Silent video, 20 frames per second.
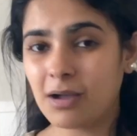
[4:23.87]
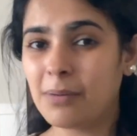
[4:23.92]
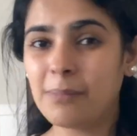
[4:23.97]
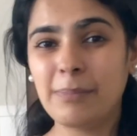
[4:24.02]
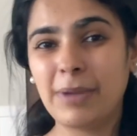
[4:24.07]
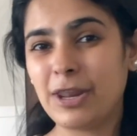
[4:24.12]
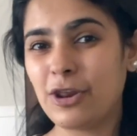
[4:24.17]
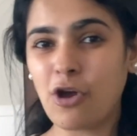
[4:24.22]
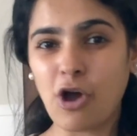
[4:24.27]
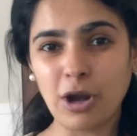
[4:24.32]

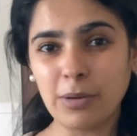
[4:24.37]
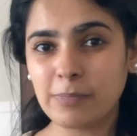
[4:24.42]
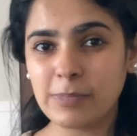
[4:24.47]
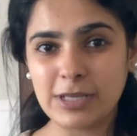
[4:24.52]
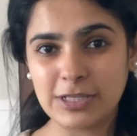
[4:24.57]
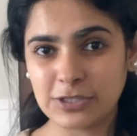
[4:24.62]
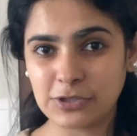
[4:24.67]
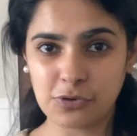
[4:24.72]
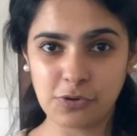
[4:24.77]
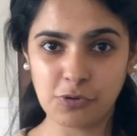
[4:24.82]
may not
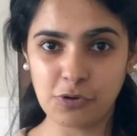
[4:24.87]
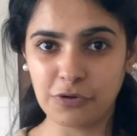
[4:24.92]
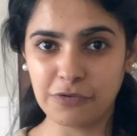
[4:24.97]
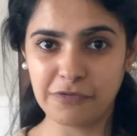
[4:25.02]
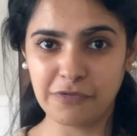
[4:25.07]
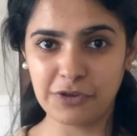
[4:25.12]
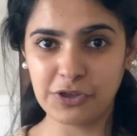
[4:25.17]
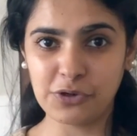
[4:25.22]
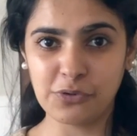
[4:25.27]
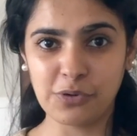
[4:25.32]
be so good
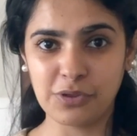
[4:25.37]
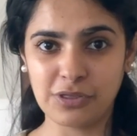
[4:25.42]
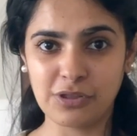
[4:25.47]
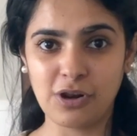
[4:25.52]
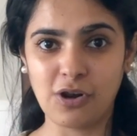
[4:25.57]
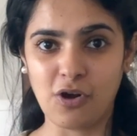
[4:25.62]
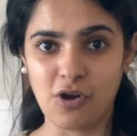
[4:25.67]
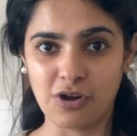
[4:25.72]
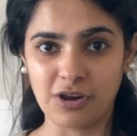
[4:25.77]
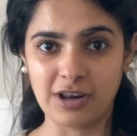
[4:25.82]
for you in
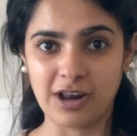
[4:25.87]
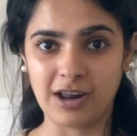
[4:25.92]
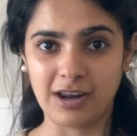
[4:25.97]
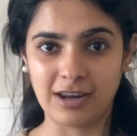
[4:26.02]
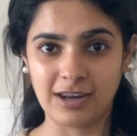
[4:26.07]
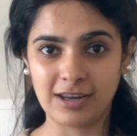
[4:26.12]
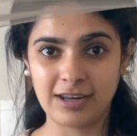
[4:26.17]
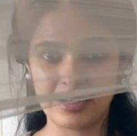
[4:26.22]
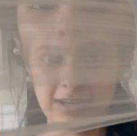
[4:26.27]
the long run.